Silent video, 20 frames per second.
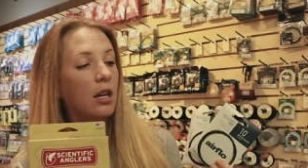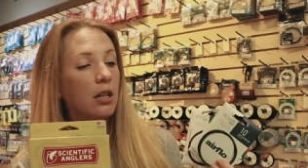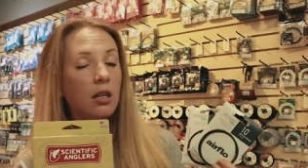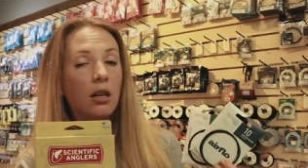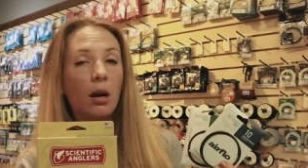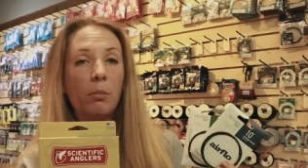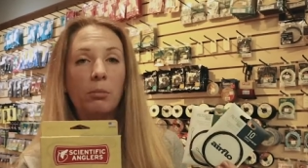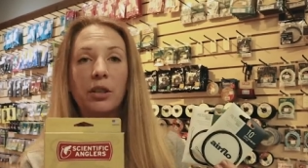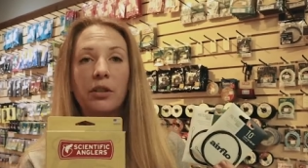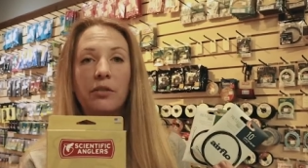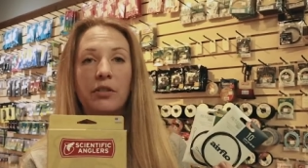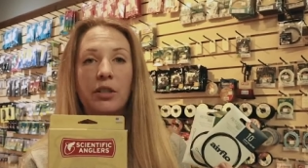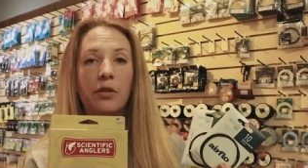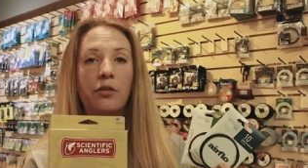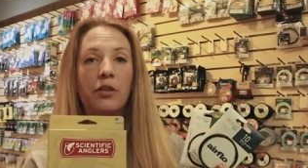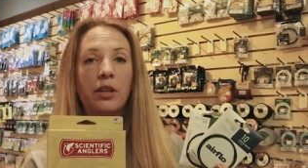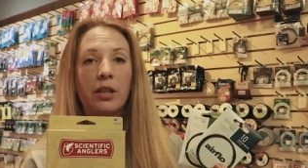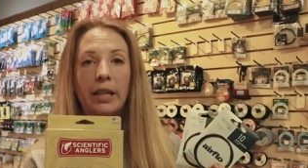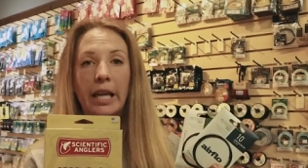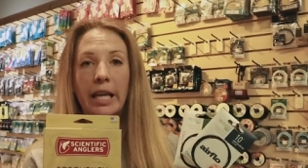number of
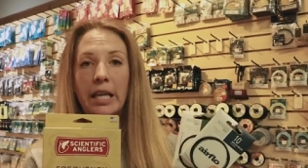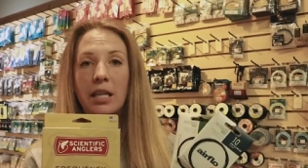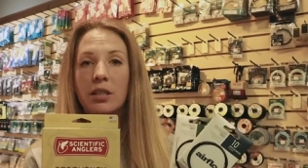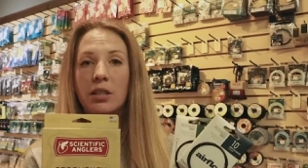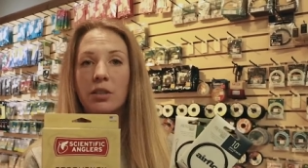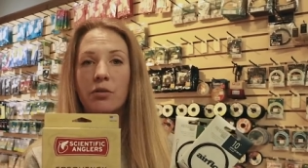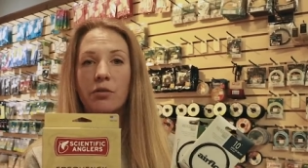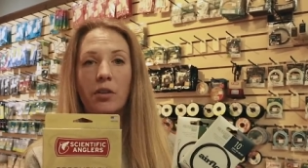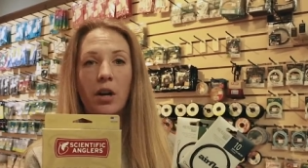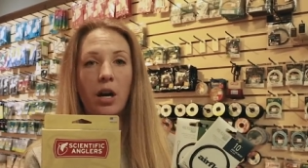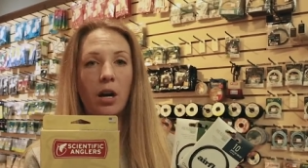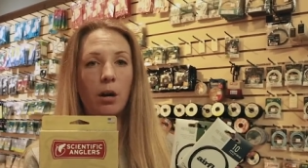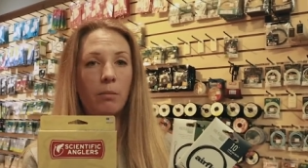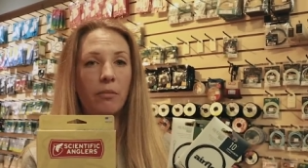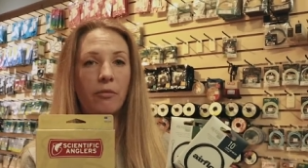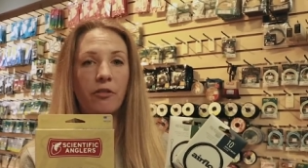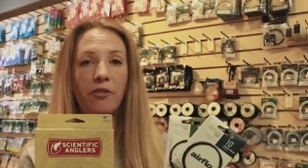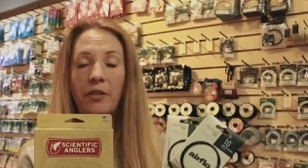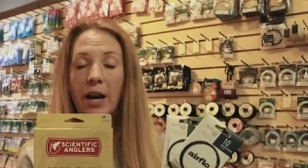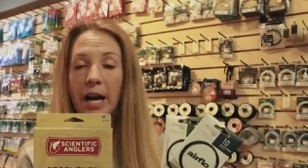different lengths
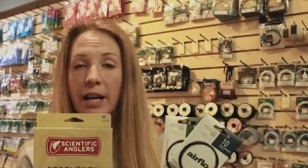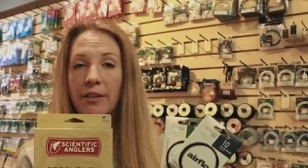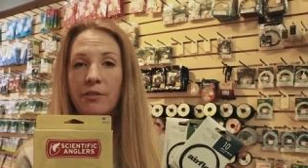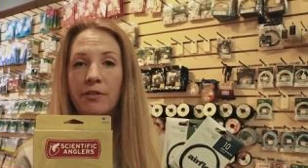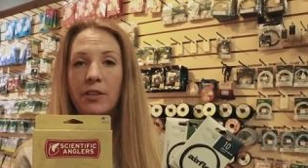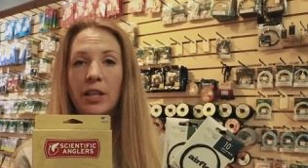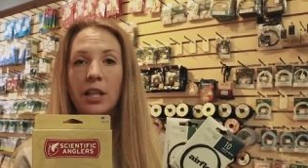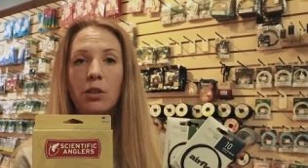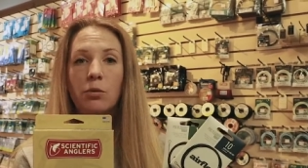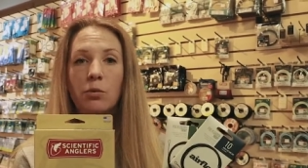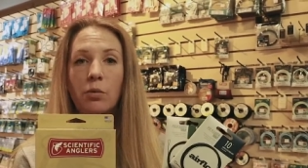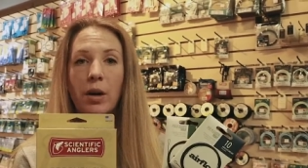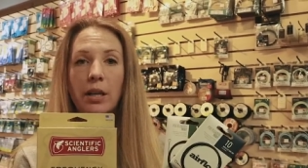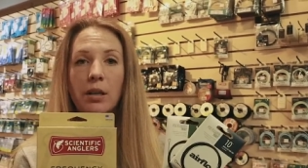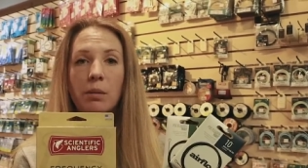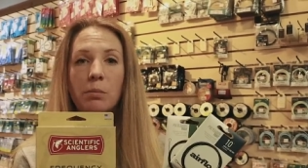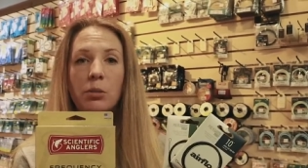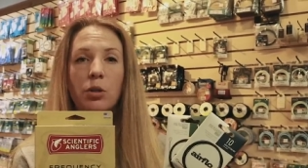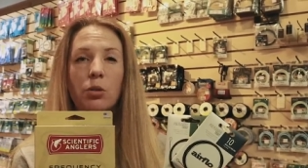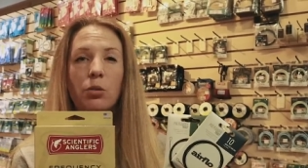from five feet
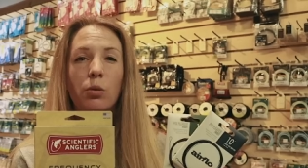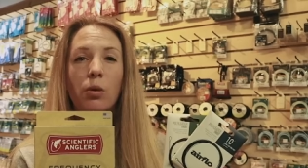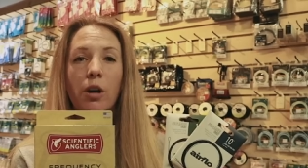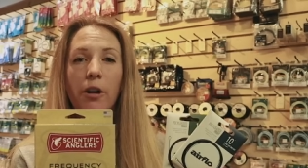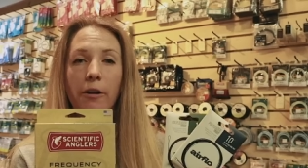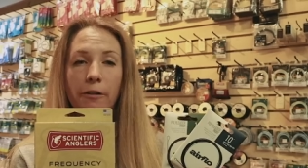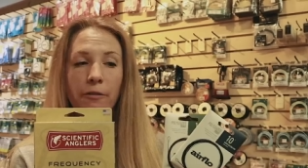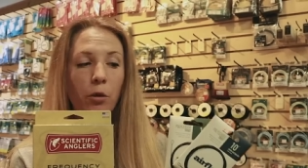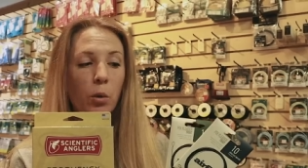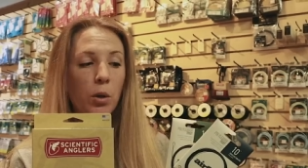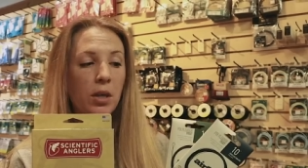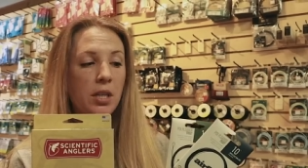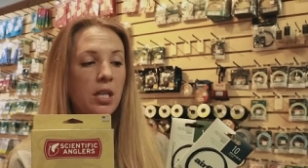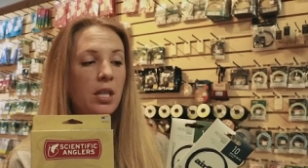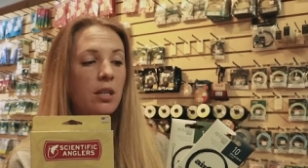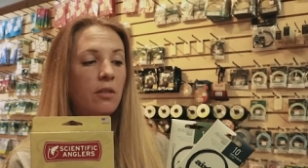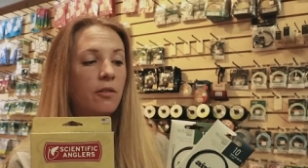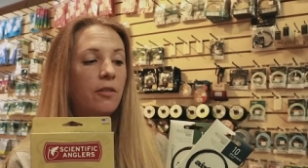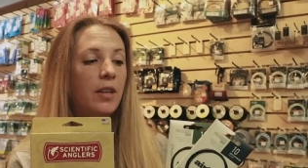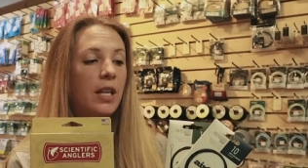right up to
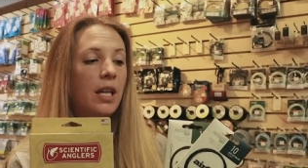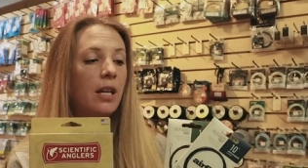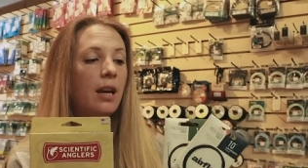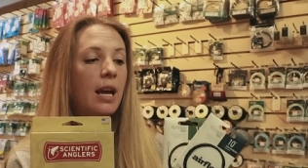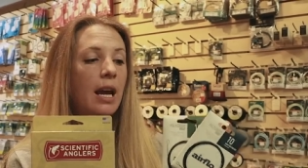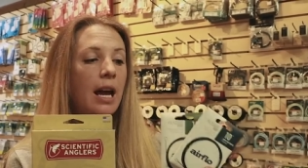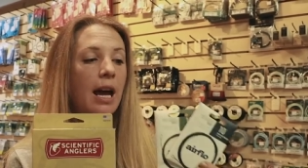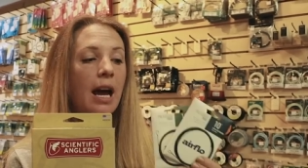fourteen feet,